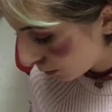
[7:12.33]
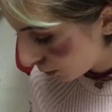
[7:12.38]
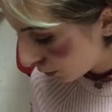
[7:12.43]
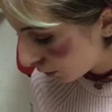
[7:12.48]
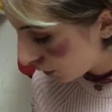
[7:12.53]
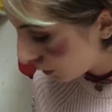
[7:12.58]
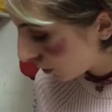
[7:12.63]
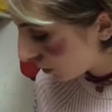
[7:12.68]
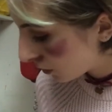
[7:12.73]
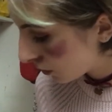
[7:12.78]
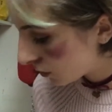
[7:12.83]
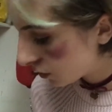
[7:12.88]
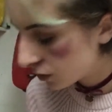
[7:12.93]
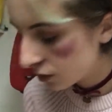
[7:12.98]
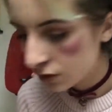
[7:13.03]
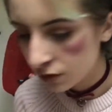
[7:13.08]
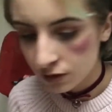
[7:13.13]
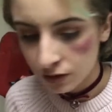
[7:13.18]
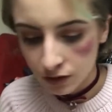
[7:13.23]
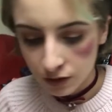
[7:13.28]
bruised
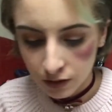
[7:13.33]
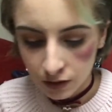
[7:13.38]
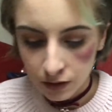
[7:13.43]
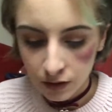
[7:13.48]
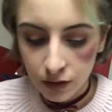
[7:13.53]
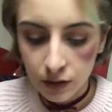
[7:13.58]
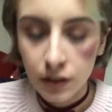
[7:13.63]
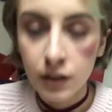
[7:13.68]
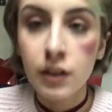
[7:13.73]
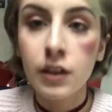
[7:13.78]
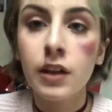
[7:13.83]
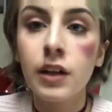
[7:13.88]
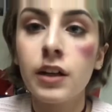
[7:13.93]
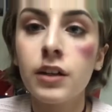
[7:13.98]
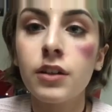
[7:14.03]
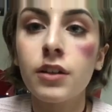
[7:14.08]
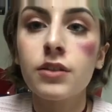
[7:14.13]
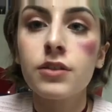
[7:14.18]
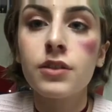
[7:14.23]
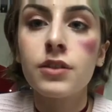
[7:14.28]

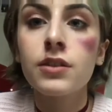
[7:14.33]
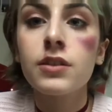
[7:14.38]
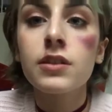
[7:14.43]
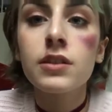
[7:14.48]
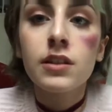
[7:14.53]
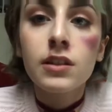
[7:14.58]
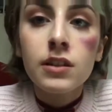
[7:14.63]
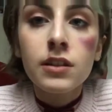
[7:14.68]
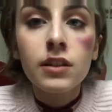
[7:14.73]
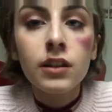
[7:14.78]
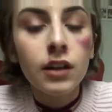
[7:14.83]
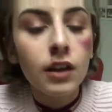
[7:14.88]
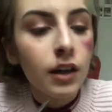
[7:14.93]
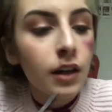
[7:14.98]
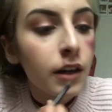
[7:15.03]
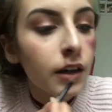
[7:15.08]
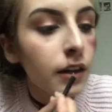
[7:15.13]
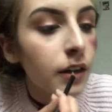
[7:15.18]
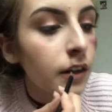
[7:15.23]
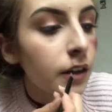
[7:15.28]
and not just
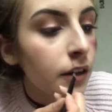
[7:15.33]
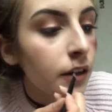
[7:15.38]
cut.